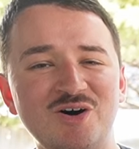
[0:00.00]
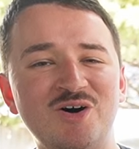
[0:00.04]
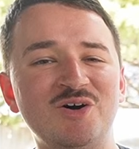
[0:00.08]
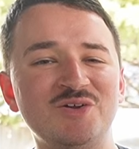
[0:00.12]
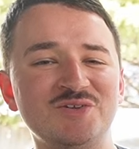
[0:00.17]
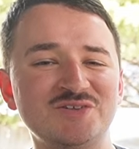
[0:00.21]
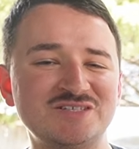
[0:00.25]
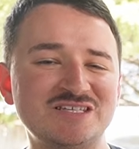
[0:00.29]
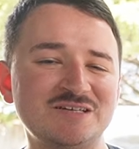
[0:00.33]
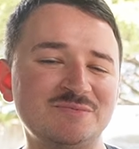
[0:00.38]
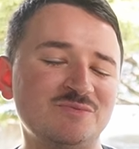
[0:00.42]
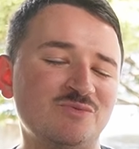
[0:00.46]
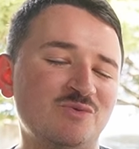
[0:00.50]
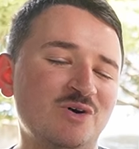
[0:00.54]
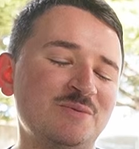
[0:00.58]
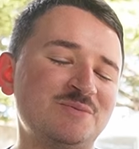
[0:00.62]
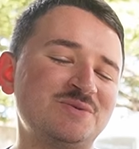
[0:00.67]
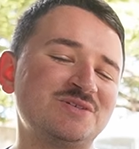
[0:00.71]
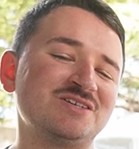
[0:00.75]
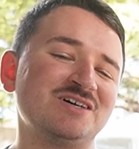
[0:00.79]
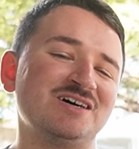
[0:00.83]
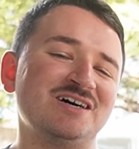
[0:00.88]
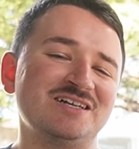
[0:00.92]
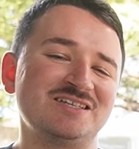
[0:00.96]
on some
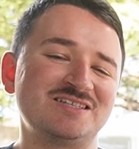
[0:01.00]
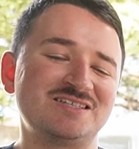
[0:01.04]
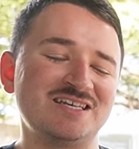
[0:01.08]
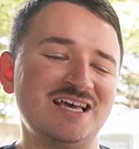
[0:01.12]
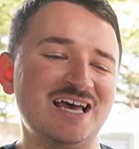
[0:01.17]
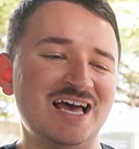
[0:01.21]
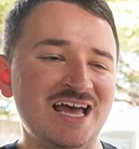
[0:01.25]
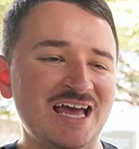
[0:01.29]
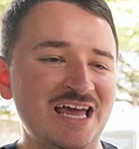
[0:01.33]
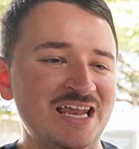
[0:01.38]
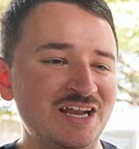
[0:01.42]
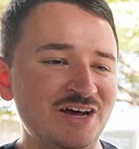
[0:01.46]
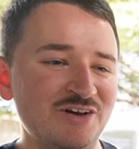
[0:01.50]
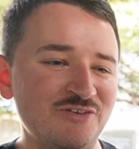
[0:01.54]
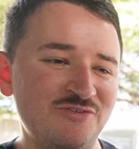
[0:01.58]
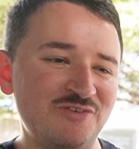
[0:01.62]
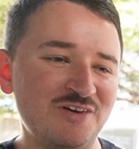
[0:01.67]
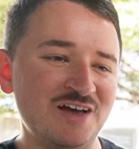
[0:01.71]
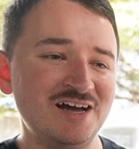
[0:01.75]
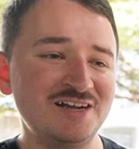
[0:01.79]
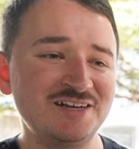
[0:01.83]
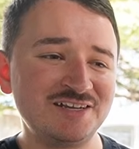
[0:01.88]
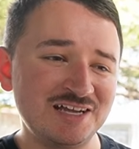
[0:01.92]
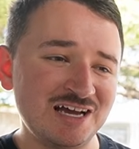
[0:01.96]
websites and I
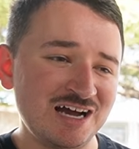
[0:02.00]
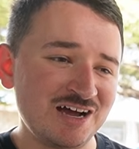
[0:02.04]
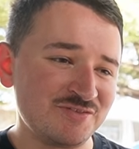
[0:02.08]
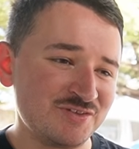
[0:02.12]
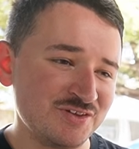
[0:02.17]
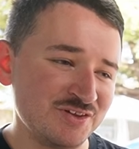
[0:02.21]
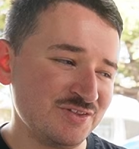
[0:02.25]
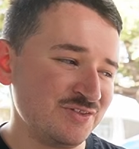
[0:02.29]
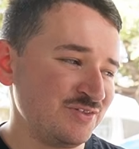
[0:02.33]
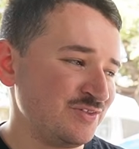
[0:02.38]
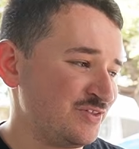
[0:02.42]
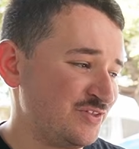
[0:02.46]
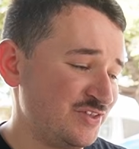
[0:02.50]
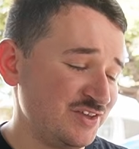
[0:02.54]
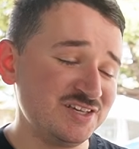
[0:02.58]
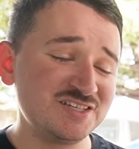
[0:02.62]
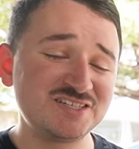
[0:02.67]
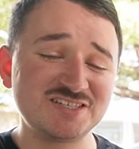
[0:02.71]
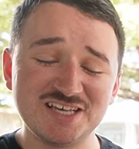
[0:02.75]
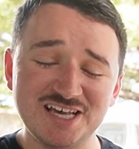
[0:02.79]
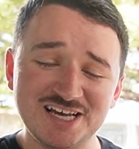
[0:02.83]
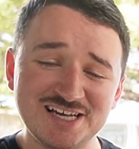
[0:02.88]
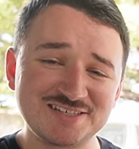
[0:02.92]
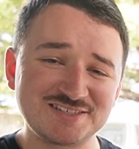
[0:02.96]
found out that
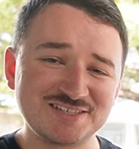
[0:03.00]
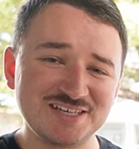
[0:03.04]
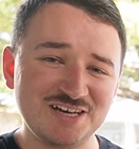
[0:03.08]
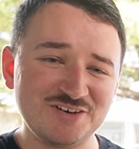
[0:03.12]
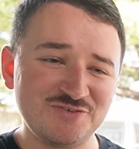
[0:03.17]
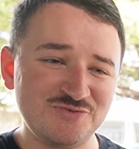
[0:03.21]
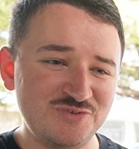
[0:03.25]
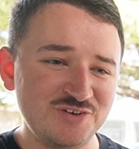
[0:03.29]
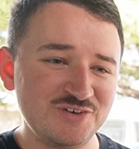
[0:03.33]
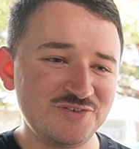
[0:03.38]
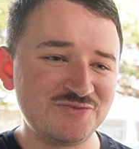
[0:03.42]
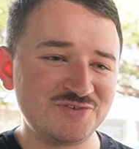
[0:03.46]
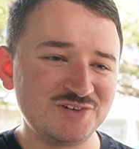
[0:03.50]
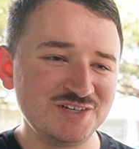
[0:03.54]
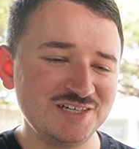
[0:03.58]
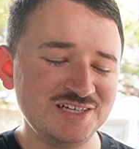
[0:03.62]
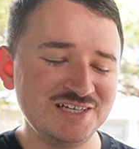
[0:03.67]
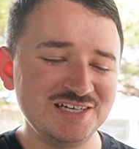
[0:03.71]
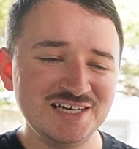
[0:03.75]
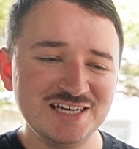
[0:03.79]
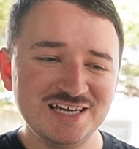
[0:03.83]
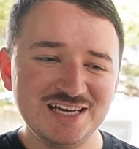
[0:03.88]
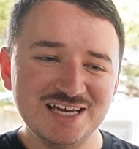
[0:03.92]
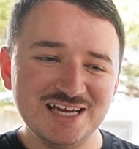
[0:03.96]
this
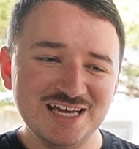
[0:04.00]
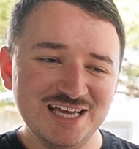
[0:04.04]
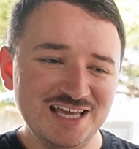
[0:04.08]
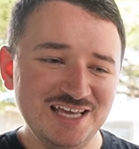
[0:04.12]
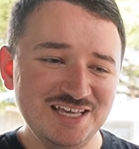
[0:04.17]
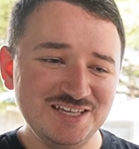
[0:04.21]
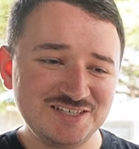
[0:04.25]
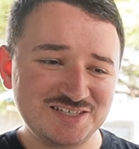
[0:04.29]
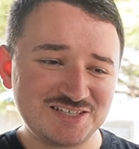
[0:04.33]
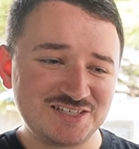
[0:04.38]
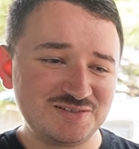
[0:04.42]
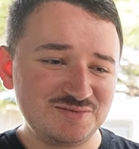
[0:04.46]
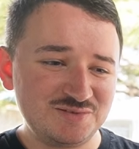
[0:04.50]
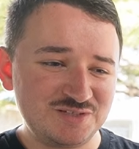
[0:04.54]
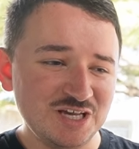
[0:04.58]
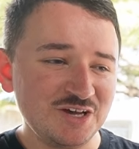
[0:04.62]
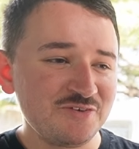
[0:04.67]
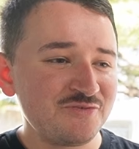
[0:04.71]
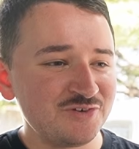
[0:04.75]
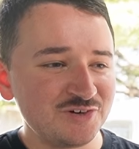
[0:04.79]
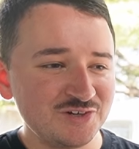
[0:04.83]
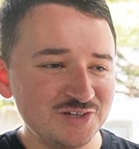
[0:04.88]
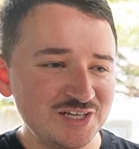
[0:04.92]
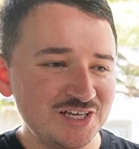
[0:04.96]
XR50 is
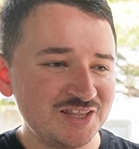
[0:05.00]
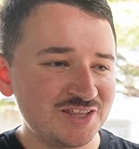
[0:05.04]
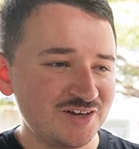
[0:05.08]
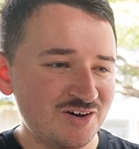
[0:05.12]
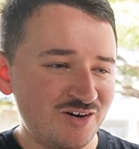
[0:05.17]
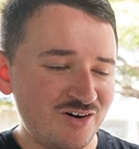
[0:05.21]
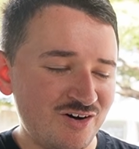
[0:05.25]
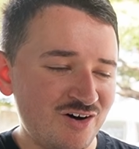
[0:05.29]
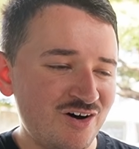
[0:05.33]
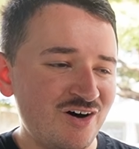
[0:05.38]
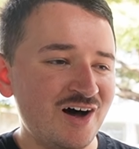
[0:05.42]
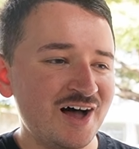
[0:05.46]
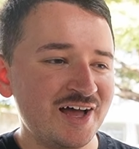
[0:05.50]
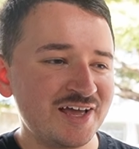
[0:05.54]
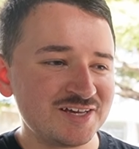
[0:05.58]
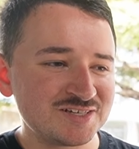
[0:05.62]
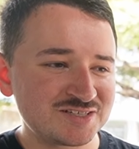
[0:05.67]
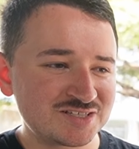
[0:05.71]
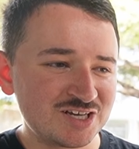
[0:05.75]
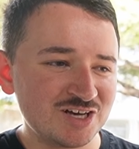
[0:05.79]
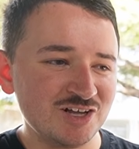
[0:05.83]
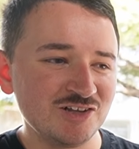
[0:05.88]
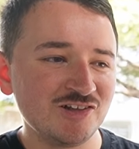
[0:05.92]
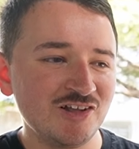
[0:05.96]
definitely the
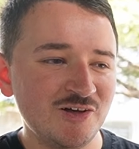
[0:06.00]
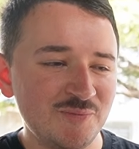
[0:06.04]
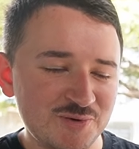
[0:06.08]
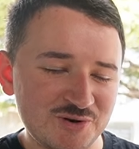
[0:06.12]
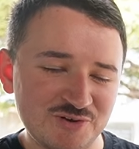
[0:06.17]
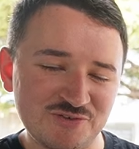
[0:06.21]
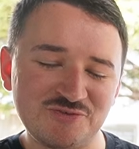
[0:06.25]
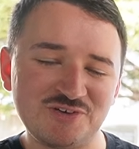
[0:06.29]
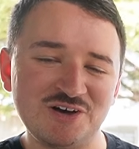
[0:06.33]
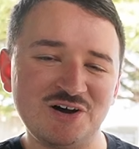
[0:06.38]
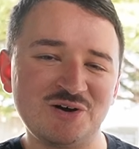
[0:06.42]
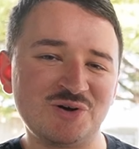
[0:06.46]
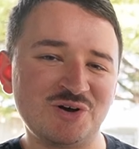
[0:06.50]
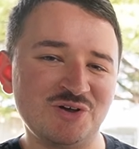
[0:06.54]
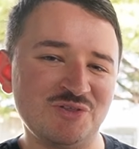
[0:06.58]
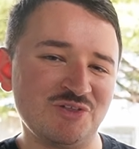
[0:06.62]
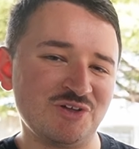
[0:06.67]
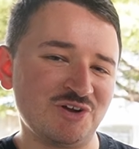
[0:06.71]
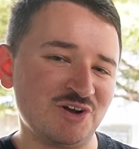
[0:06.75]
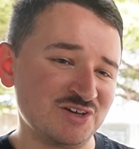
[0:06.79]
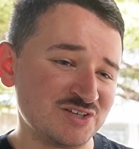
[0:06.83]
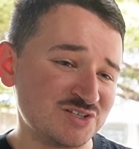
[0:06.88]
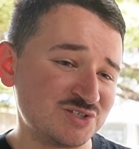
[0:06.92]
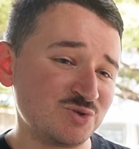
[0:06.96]
highest kilometer Falcon
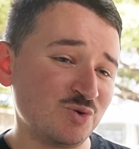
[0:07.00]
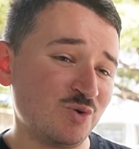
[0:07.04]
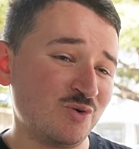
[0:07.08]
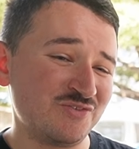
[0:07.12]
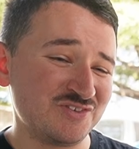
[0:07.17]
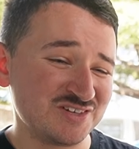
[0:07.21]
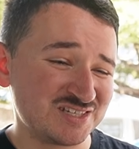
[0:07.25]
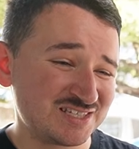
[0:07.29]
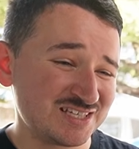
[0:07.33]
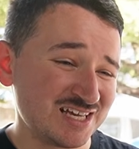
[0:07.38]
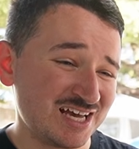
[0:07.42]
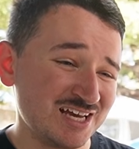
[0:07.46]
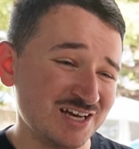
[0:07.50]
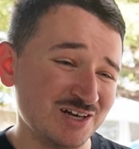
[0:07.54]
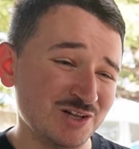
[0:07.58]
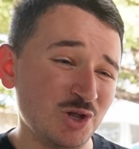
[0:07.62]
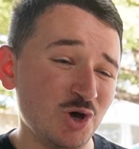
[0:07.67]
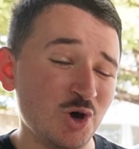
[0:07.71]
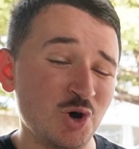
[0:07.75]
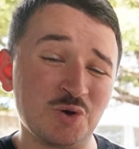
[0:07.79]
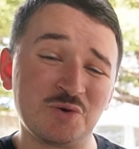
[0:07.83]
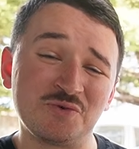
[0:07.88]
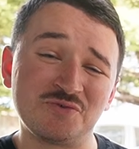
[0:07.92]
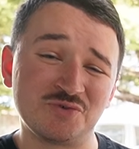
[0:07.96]
that I saw for sale
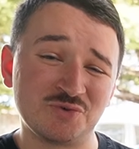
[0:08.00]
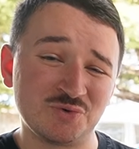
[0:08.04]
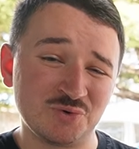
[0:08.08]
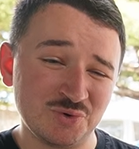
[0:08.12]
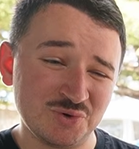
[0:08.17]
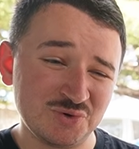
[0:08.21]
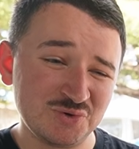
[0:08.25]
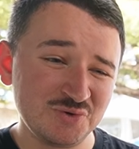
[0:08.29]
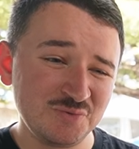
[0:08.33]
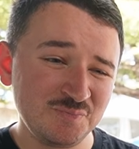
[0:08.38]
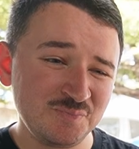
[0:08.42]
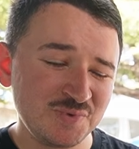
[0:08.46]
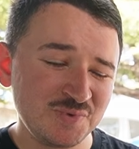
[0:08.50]
overall.